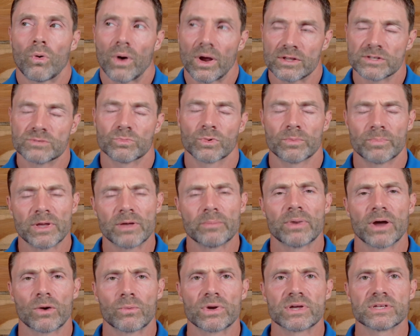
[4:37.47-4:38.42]
as would be a
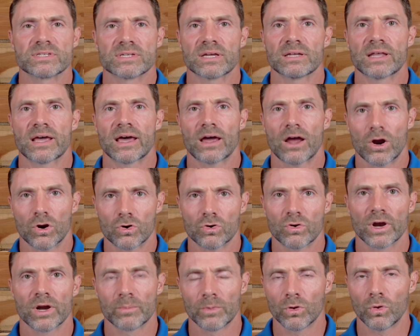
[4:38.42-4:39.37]
better way of saying that, a
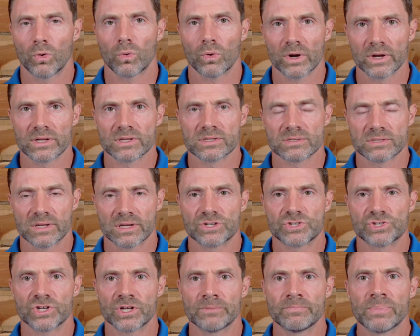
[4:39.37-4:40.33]
credible
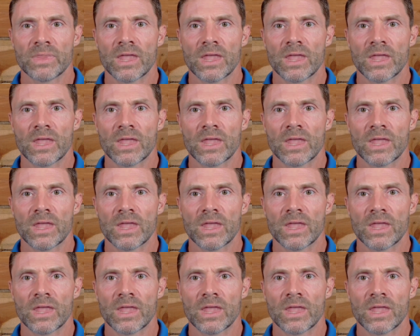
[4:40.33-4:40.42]
organization,